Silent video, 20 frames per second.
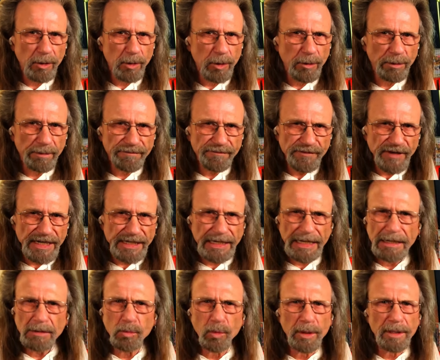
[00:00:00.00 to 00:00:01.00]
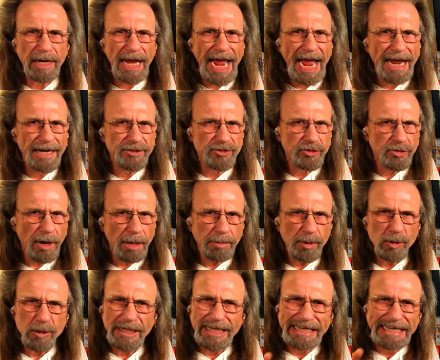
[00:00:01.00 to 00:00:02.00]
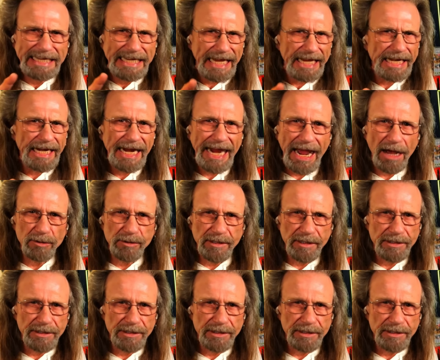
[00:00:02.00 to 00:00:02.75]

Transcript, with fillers: Graffiti would have had trouble getting out the